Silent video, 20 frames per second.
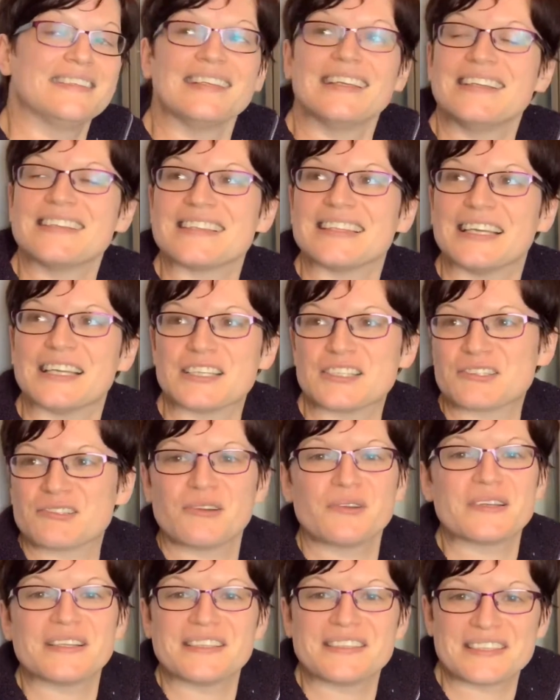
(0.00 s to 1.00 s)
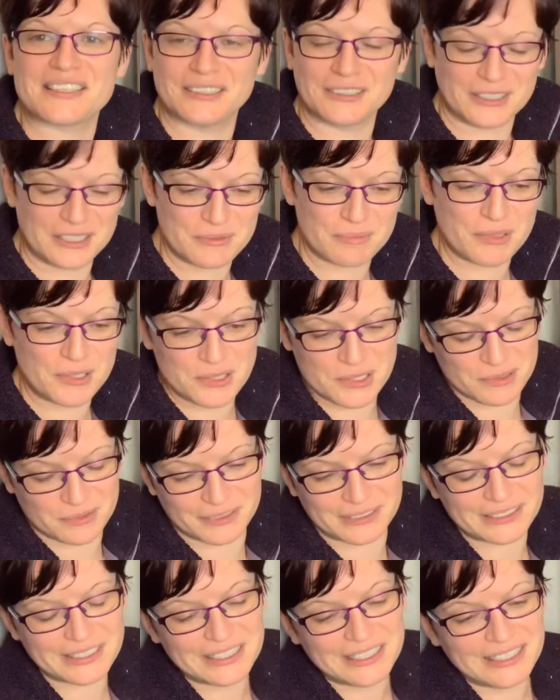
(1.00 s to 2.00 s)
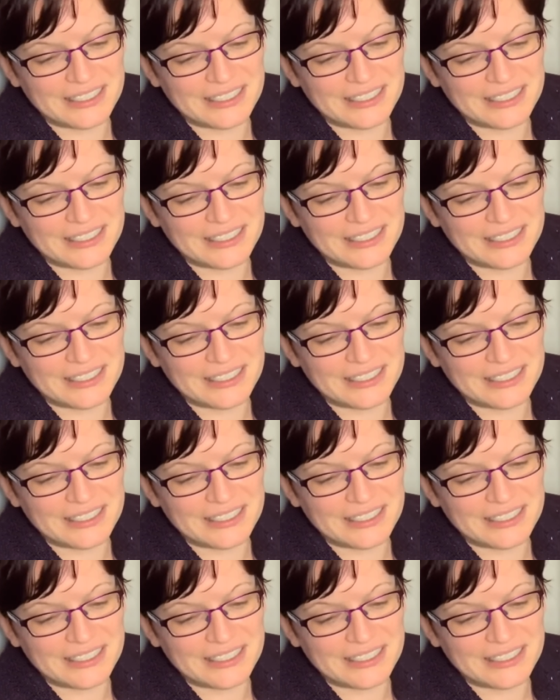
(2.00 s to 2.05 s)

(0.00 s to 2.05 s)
It's like stroking silk. It's beautiful.